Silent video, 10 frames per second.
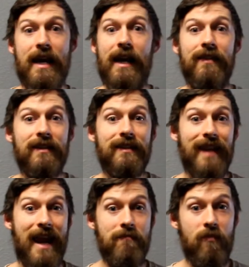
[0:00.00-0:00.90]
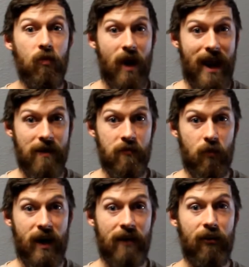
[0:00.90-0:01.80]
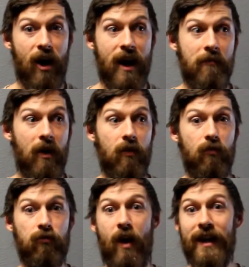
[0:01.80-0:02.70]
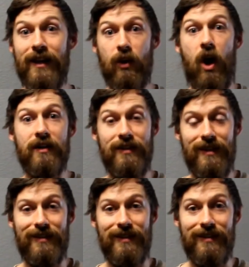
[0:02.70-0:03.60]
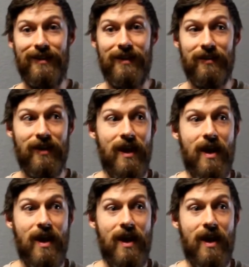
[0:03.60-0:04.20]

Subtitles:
In the same way, whenever I'm running long distances,